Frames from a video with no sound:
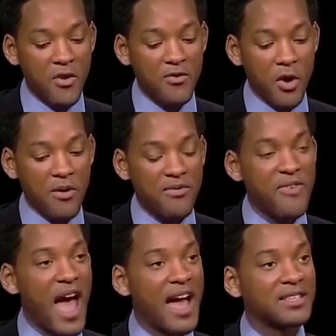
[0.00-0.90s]
I know
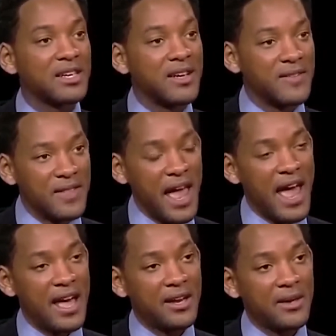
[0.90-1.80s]
for a fact
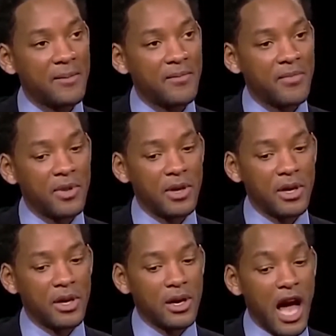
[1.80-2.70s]
that
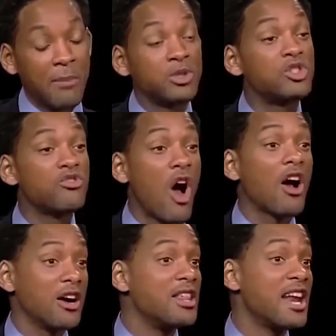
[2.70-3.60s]
I'm
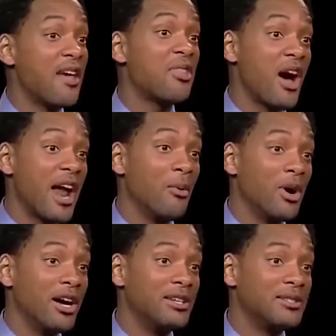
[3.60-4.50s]
stronger than I
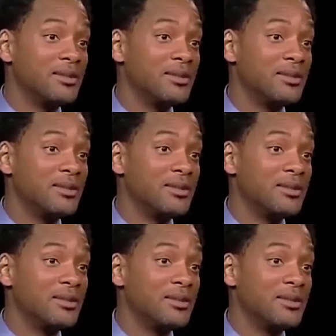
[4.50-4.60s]
thought